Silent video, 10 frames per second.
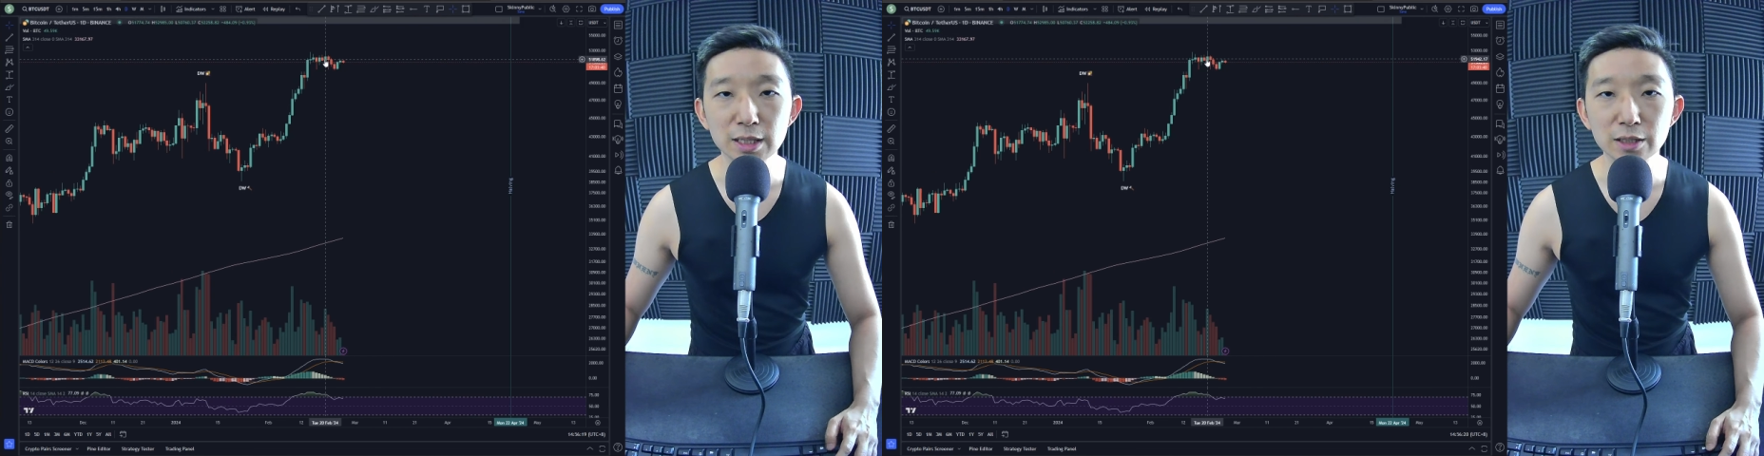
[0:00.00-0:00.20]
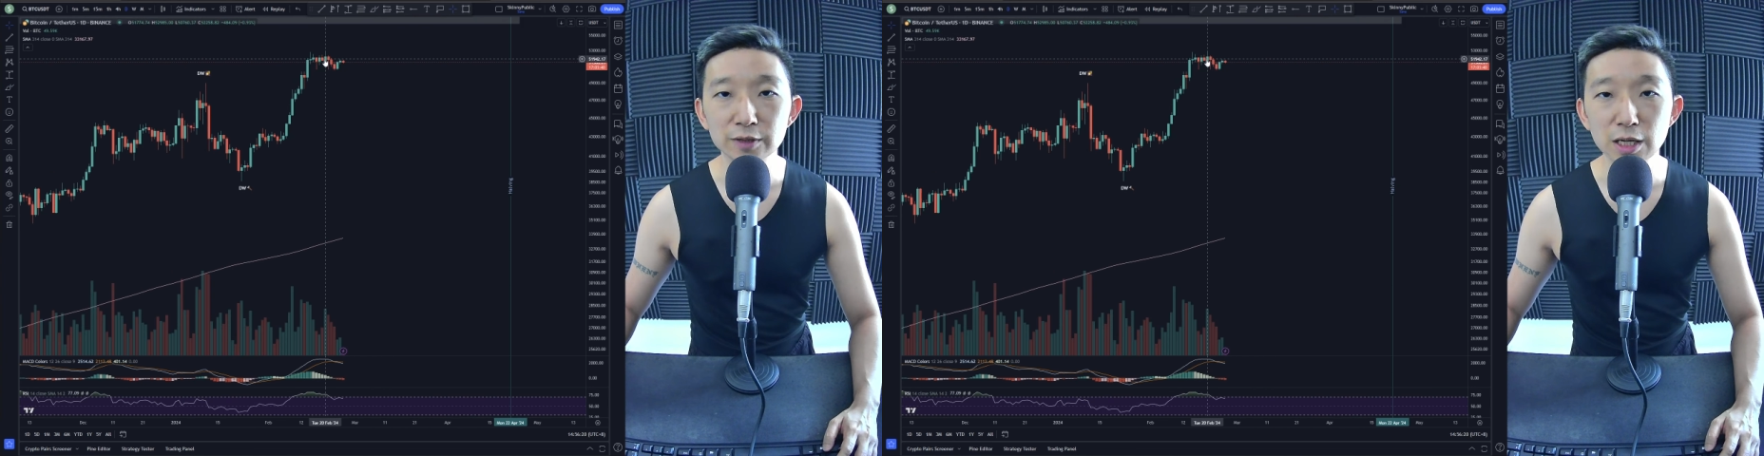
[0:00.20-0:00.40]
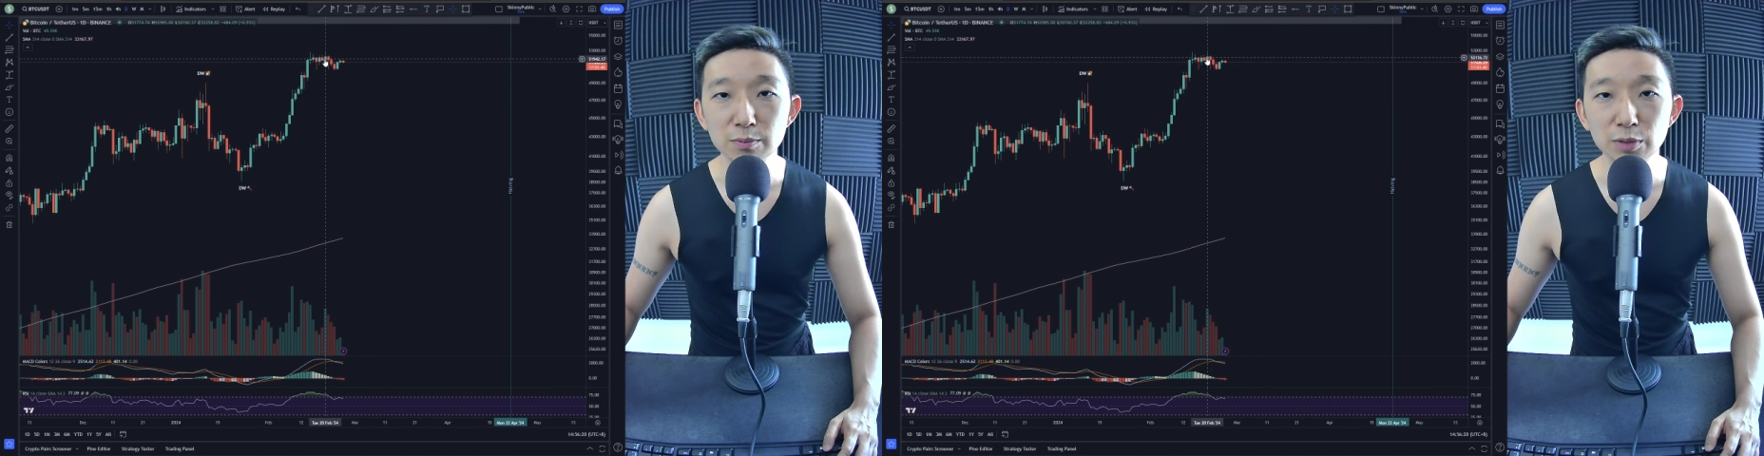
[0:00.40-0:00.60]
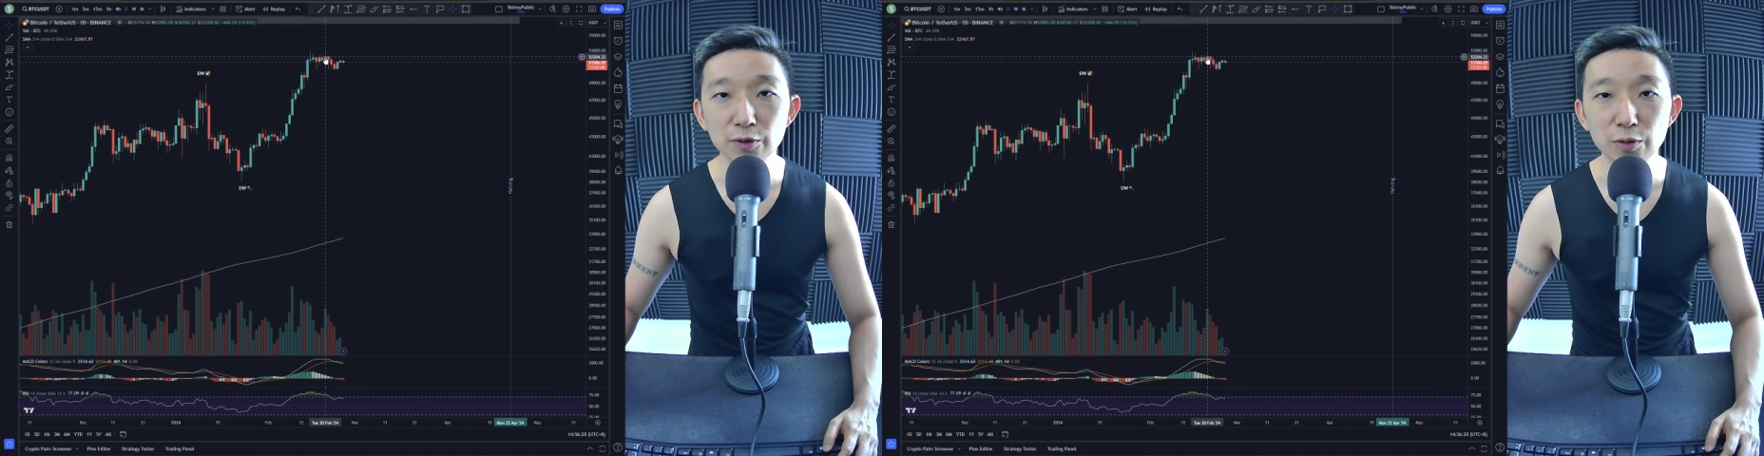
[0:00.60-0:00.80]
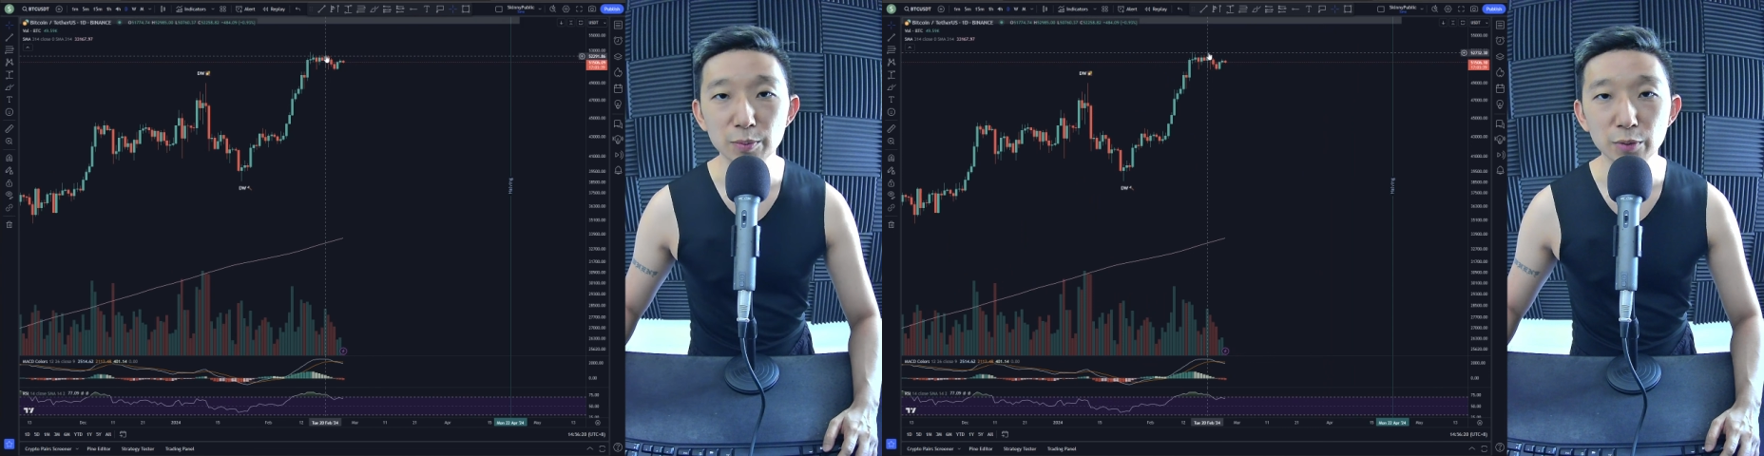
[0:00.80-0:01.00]
matter of time
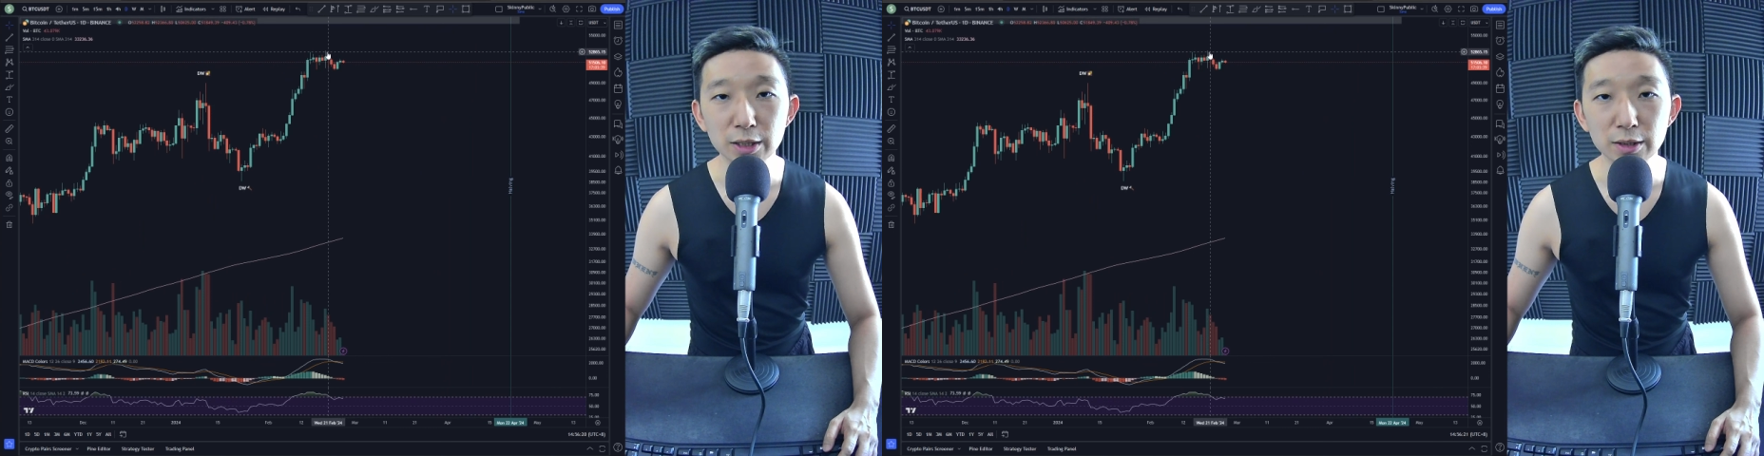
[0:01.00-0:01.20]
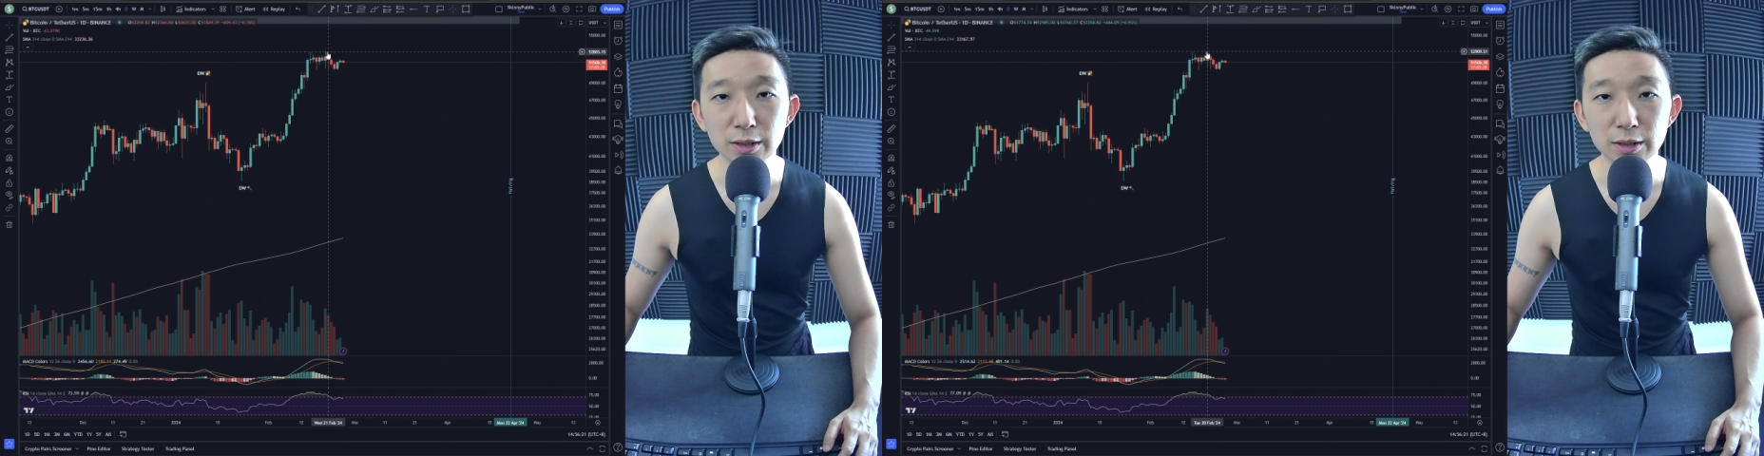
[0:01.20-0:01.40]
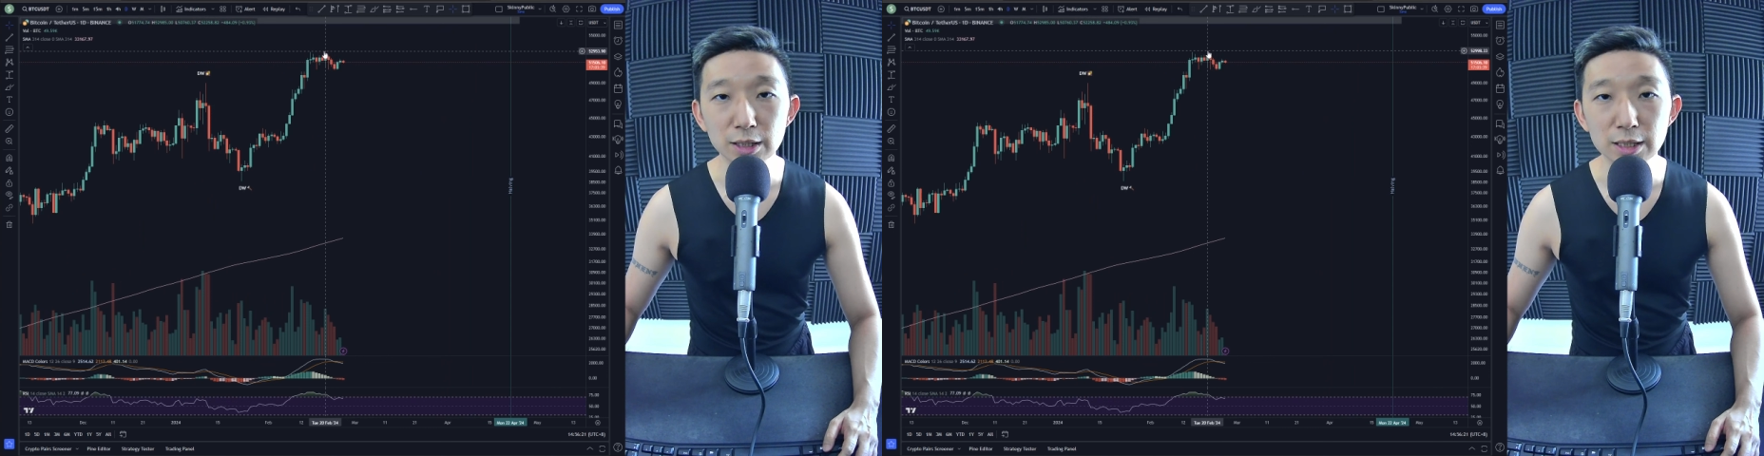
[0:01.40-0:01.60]
before we break uh,